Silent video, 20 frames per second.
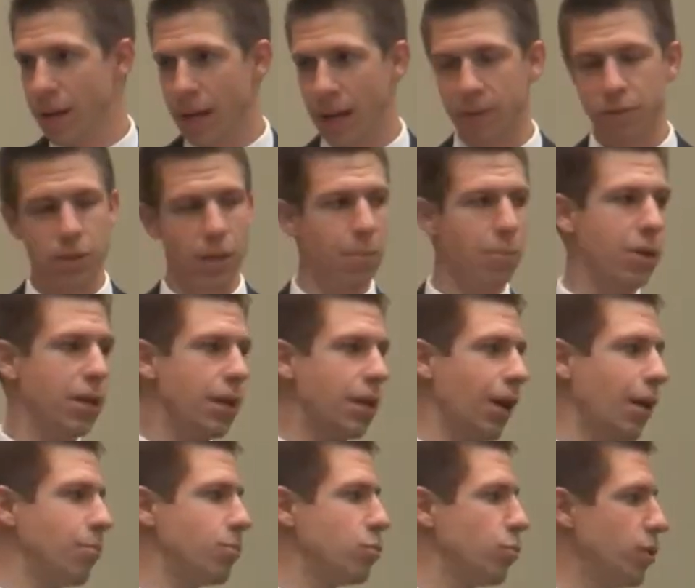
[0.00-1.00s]
If somebody
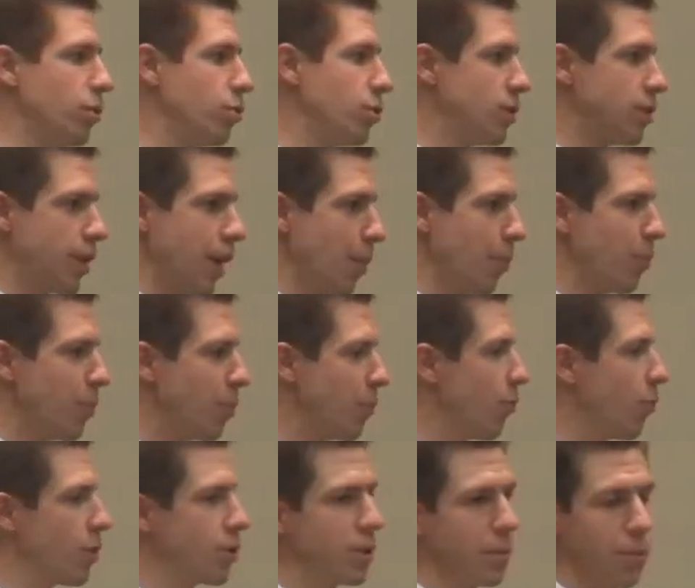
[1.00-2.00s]
comes, we used this example
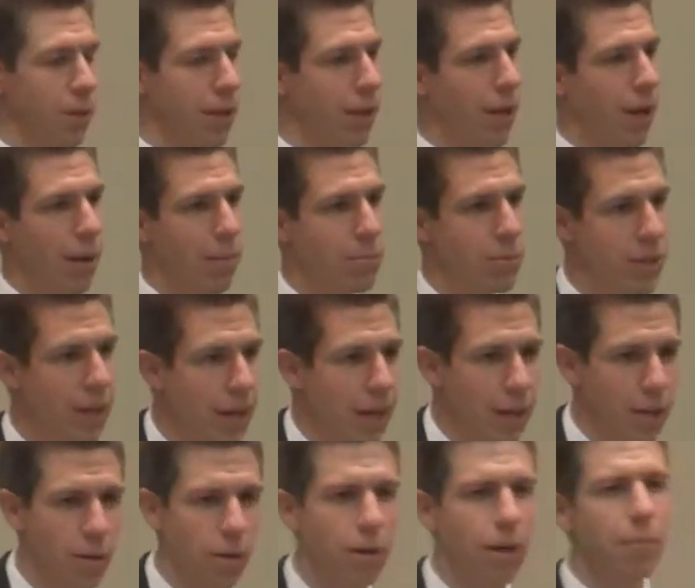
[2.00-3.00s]
before, somebody comes,
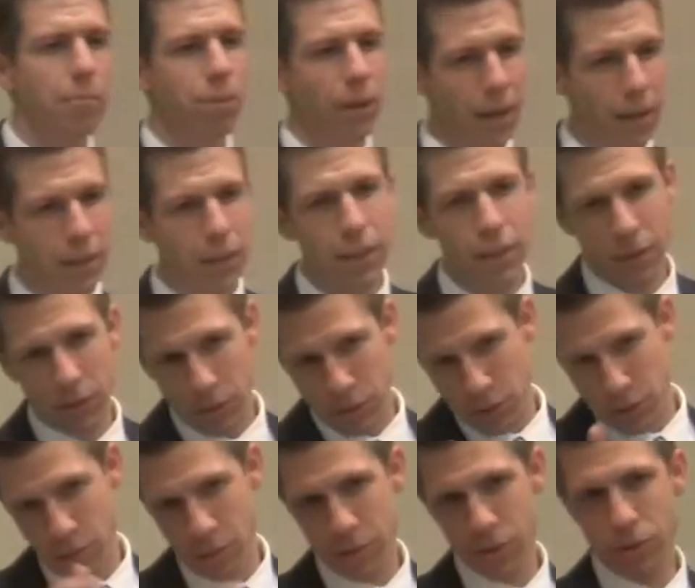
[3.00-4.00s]
you know, I'm planning to kill
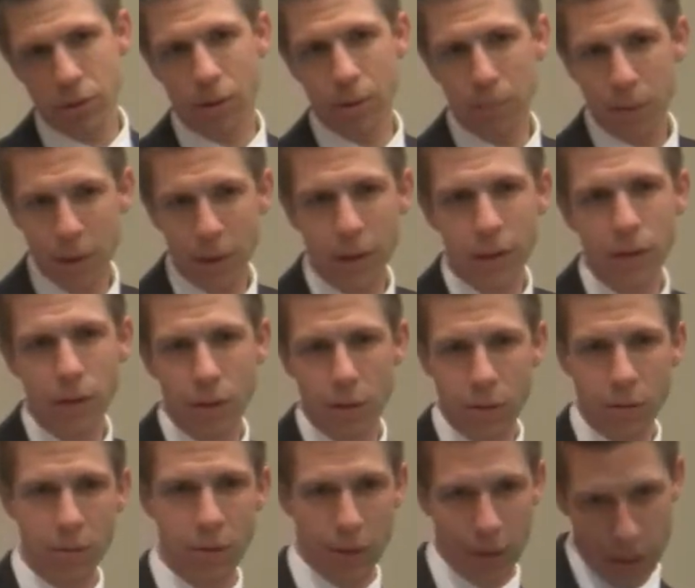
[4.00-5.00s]
so and so, I'm planning, you
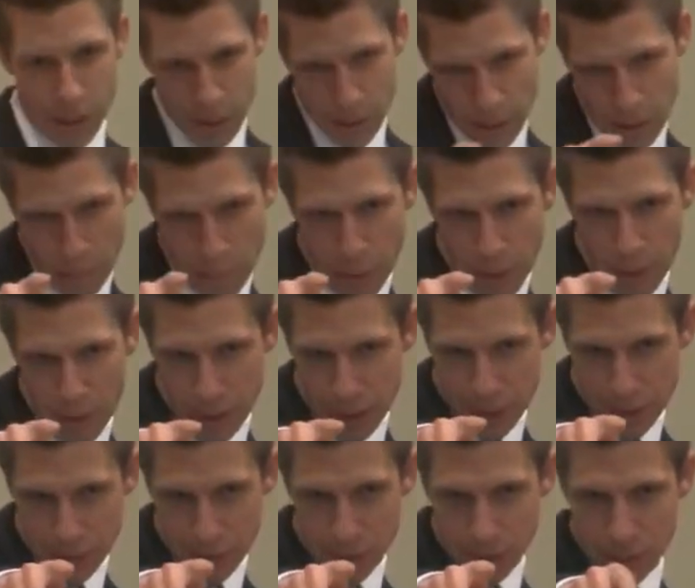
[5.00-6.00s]
know, I'm planning to
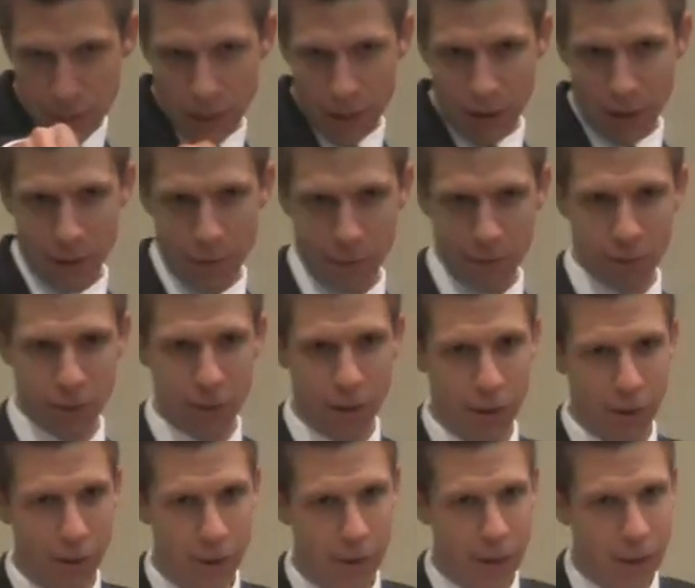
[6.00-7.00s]
kill this guy over
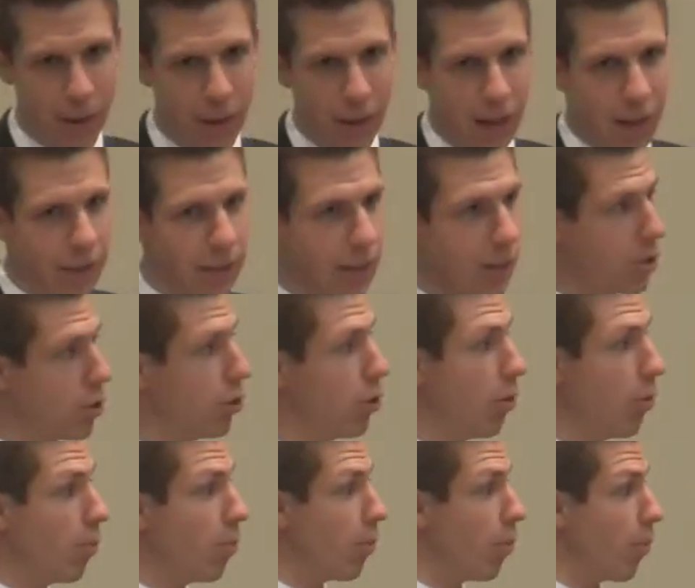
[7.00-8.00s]
here, that you
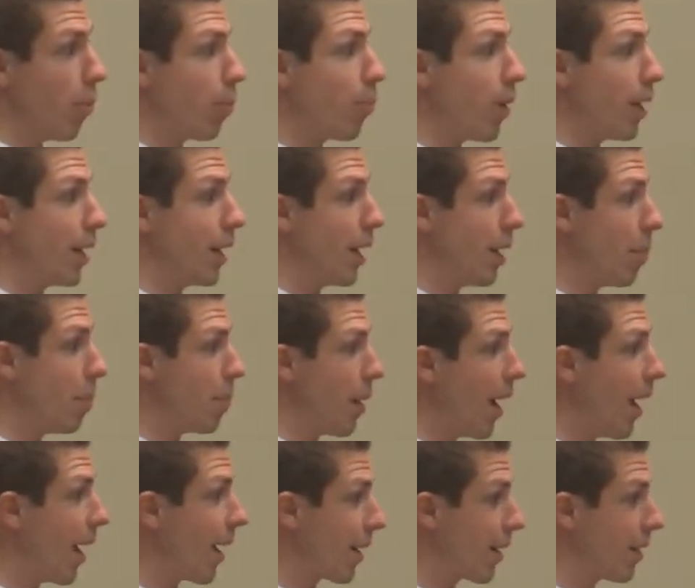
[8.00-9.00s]
don't bring him
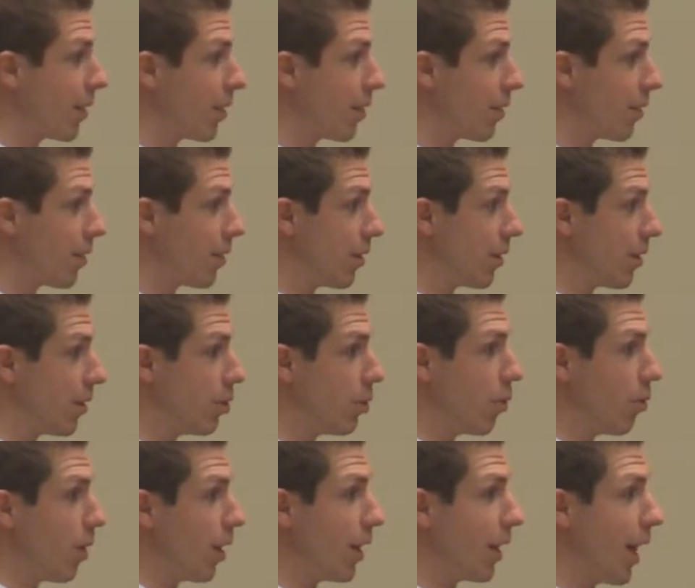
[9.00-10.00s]
back. You
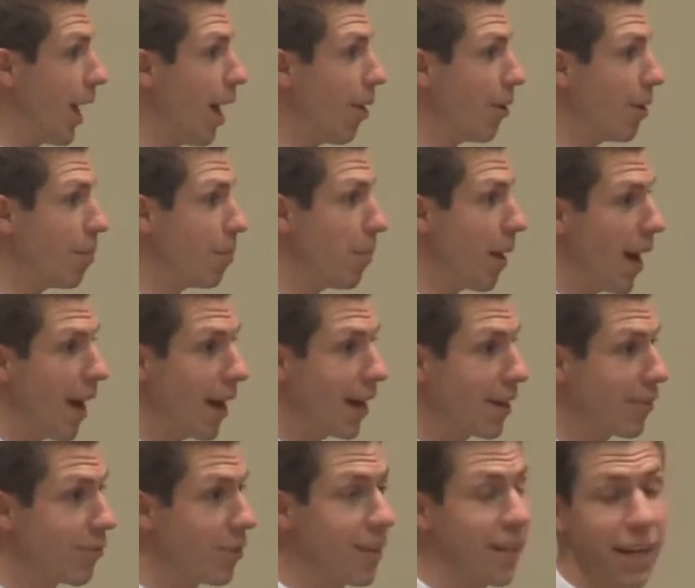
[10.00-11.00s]
don't allow him
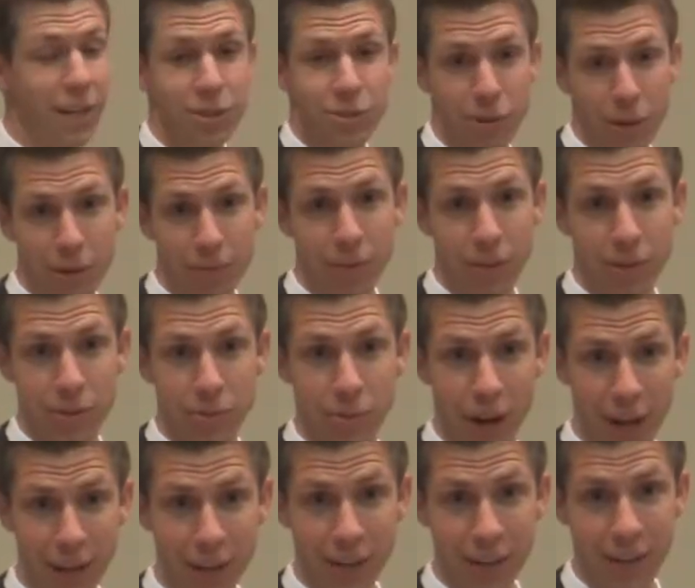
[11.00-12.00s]
back for the next service,
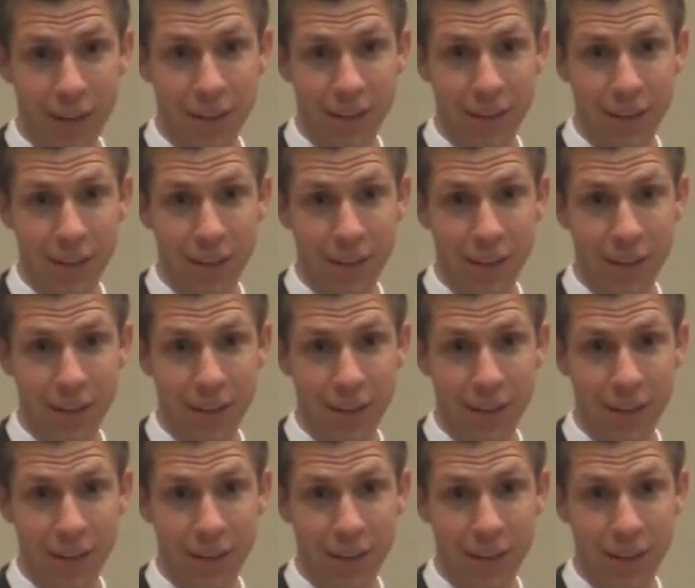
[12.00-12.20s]
right?